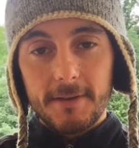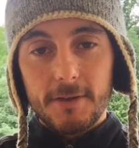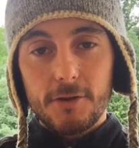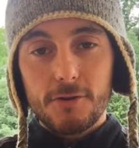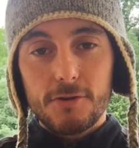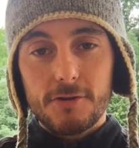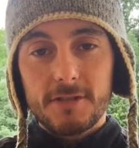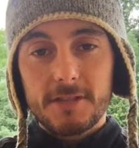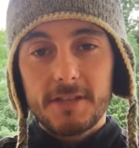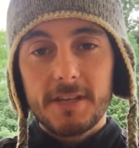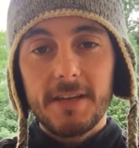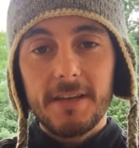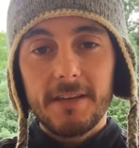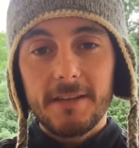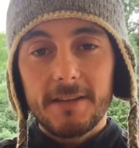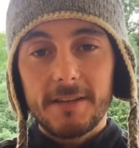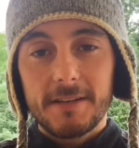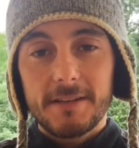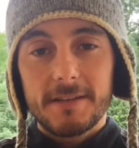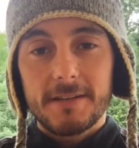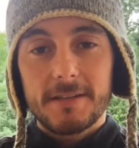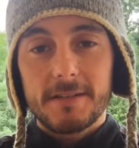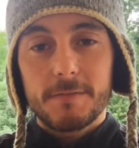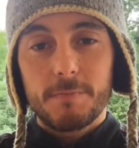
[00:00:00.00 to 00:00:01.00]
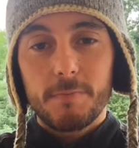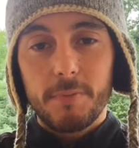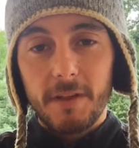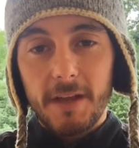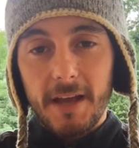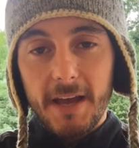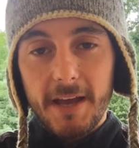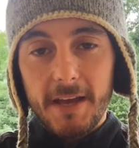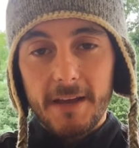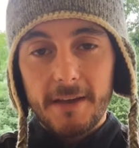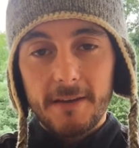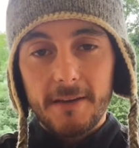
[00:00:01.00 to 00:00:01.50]
You're seeing the
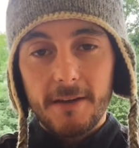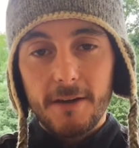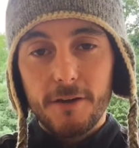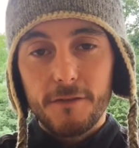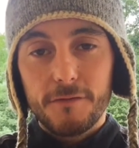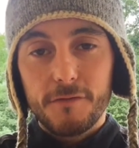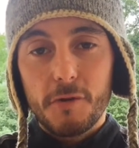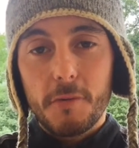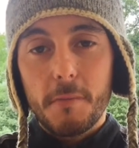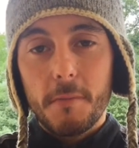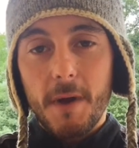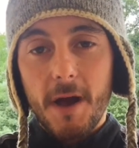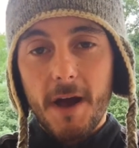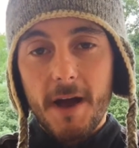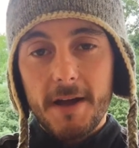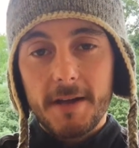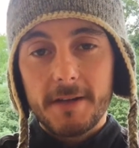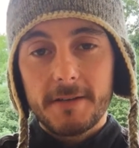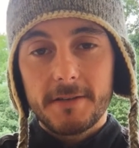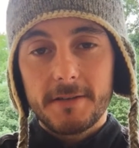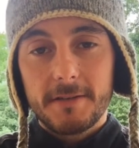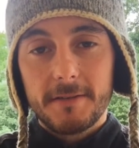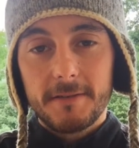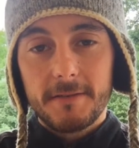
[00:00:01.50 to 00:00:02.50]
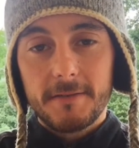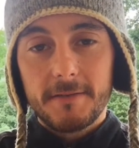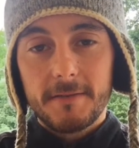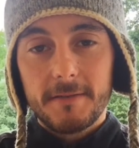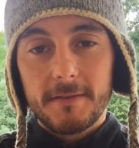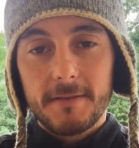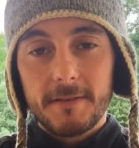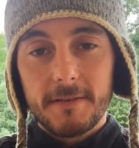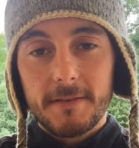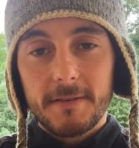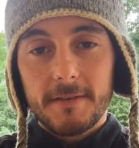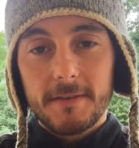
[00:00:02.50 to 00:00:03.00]
display of your mind.
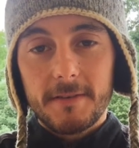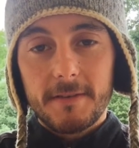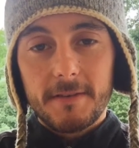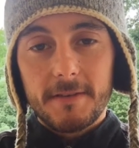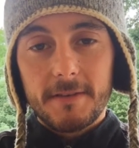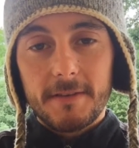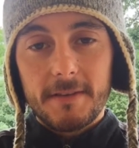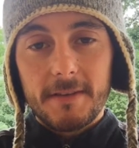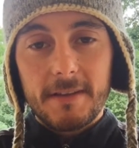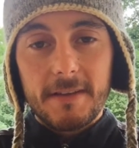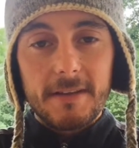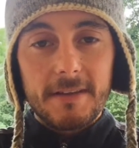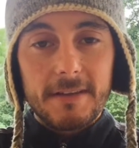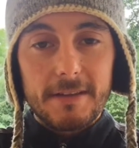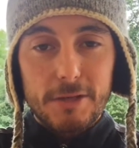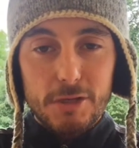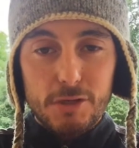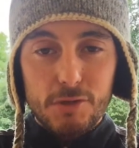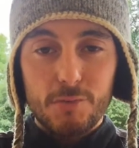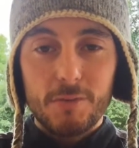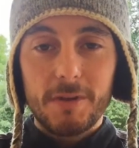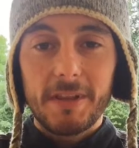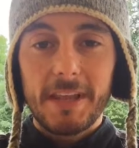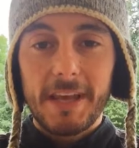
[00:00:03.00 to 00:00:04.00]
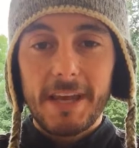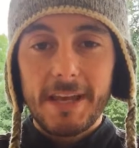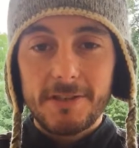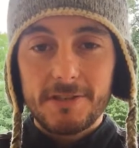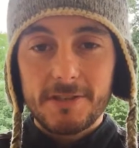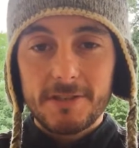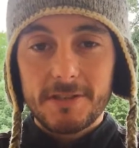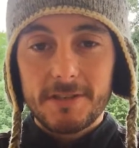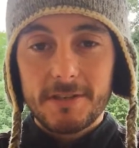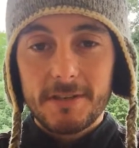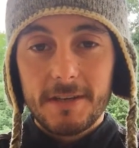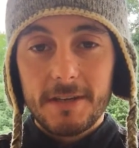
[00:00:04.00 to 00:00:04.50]
This
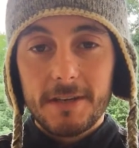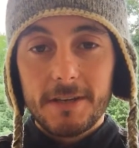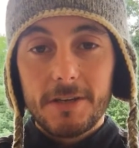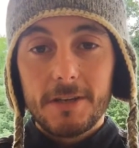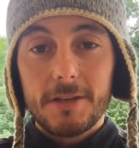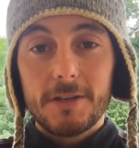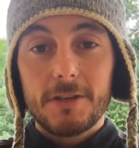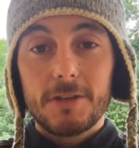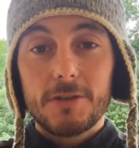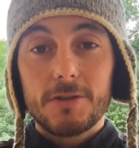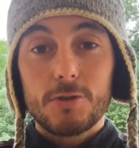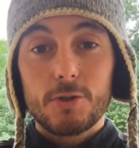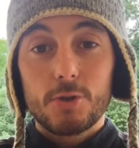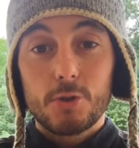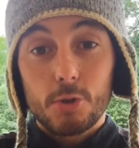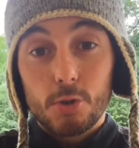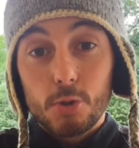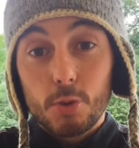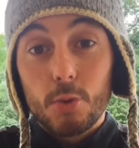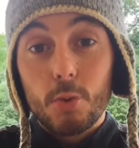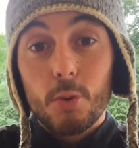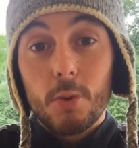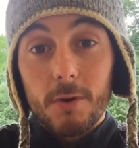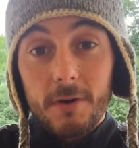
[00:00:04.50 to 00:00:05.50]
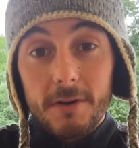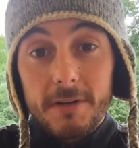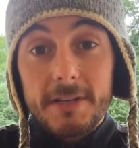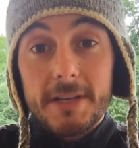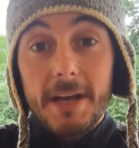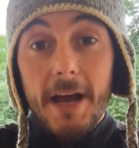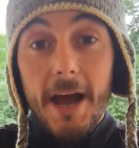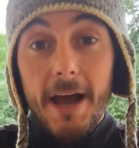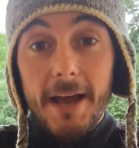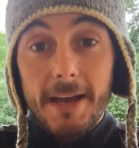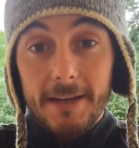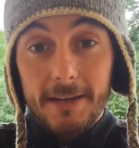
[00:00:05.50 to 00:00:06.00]
relates to
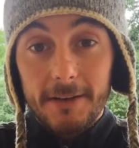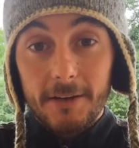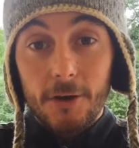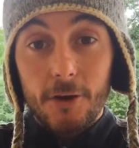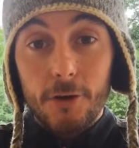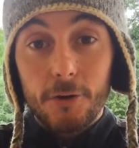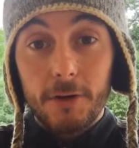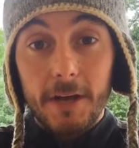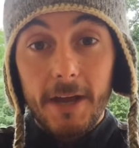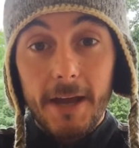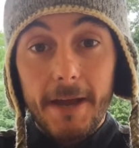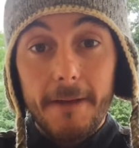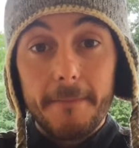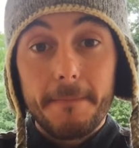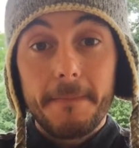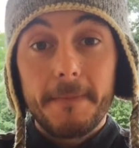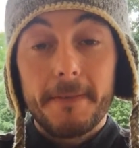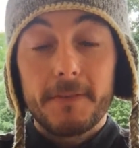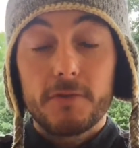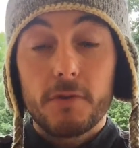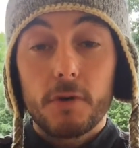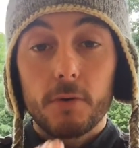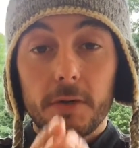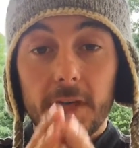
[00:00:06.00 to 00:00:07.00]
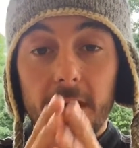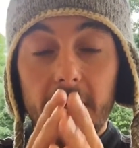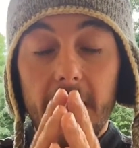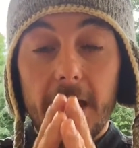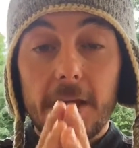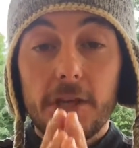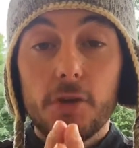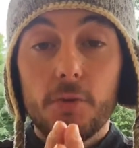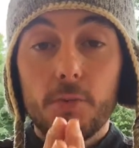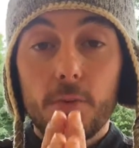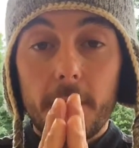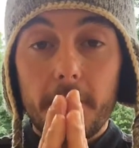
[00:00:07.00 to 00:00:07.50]
dying. Okay, so
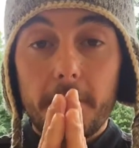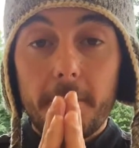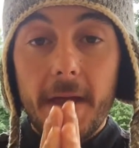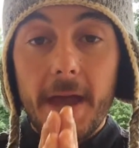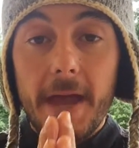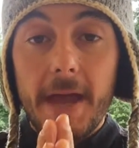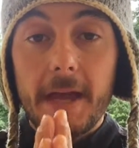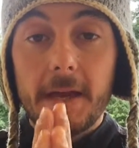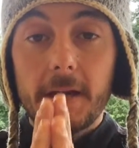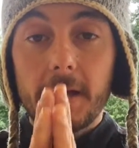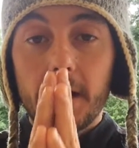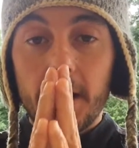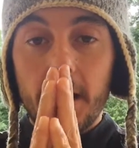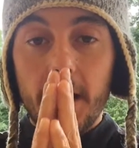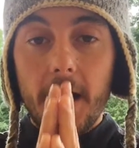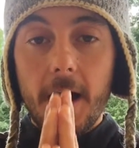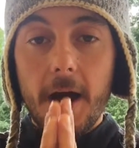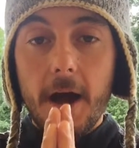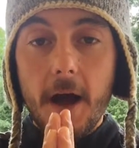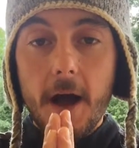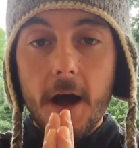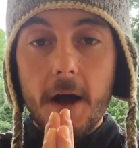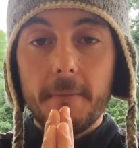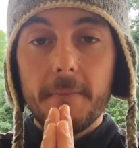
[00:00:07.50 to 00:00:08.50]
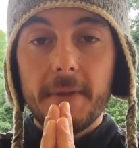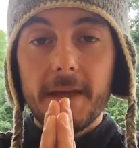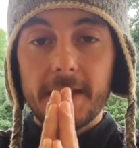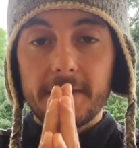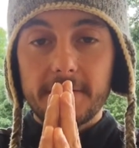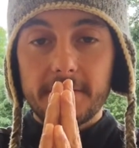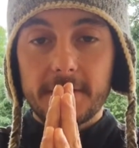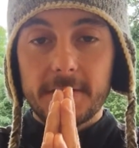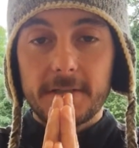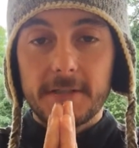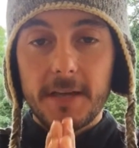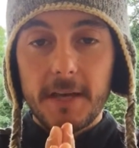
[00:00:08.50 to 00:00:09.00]
can you remain calm
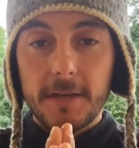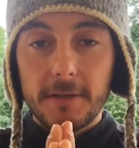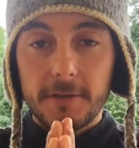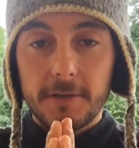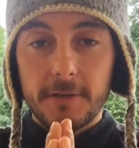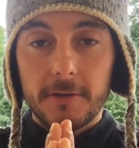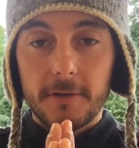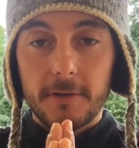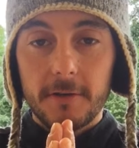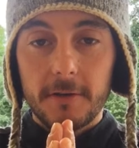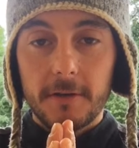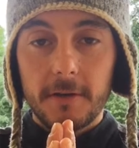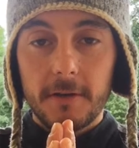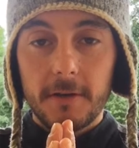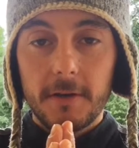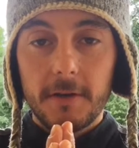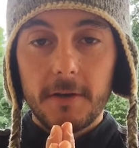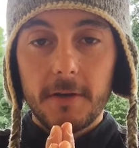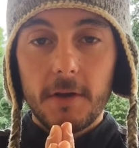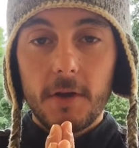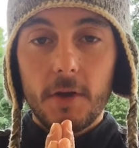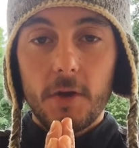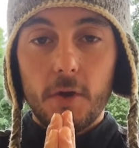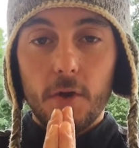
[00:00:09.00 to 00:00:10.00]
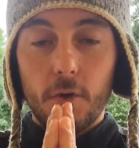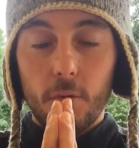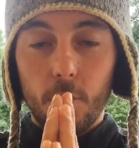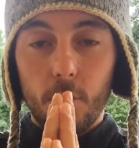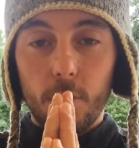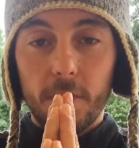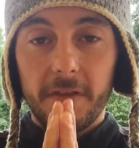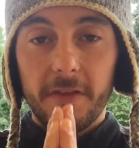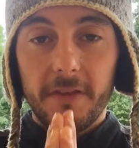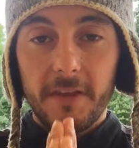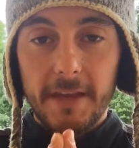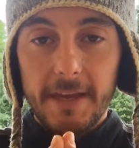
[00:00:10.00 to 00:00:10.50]
and centered
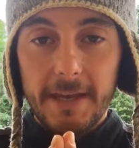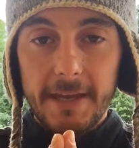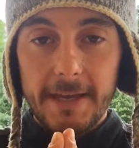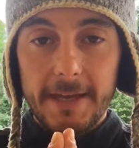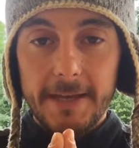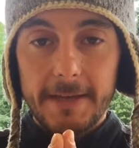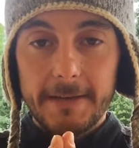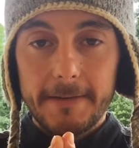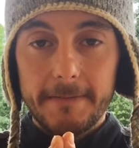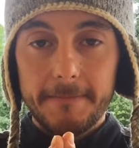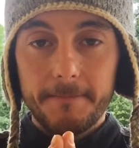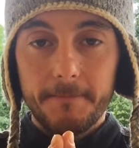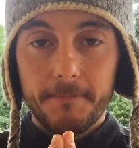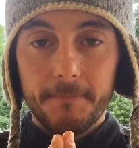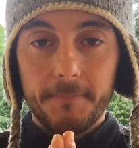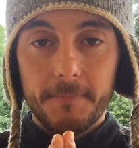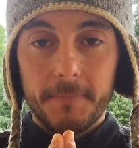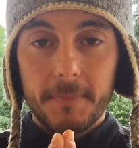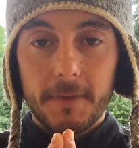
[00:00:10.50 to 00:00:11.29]
within